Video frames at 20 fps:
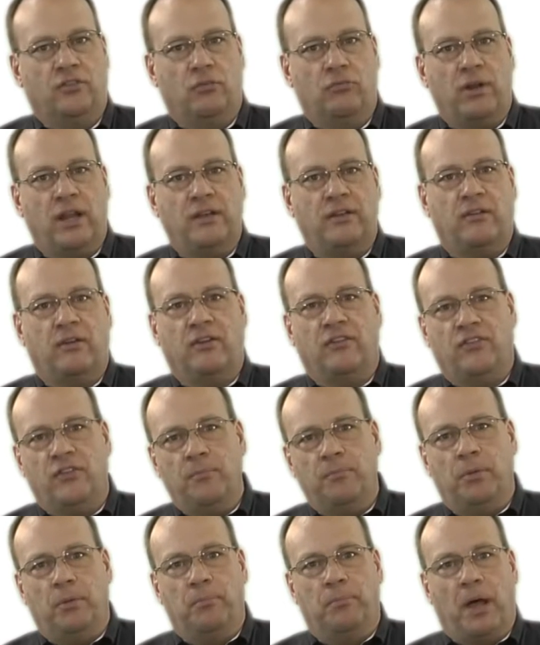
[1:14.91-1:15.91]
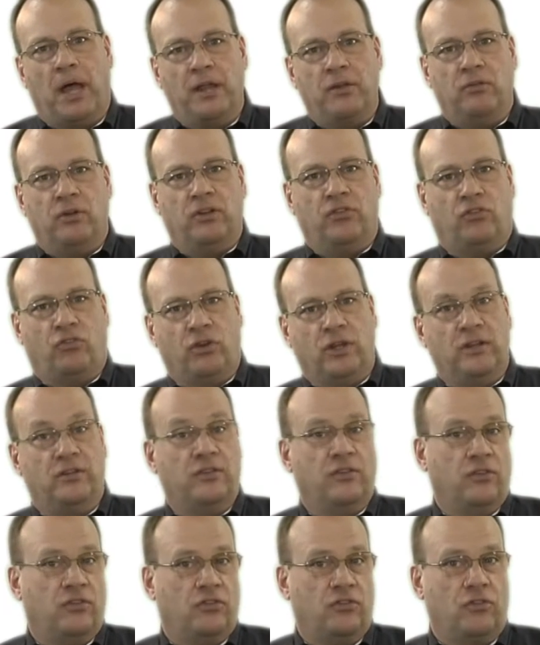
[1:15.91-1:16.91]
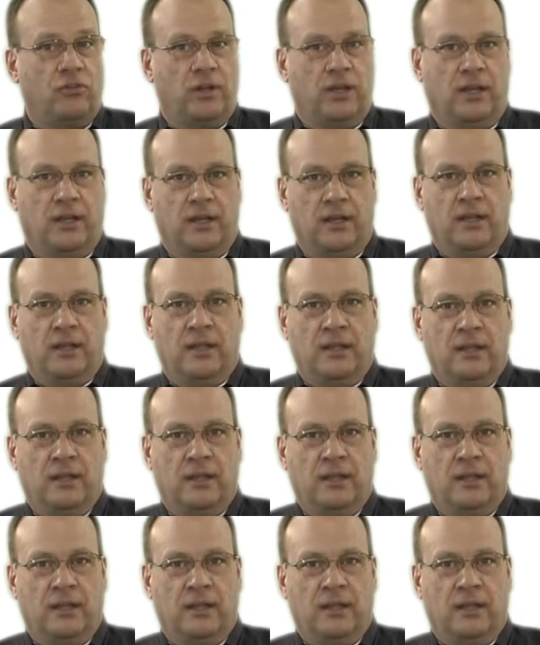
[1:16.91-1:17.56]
to render a simple binary tree to the screen.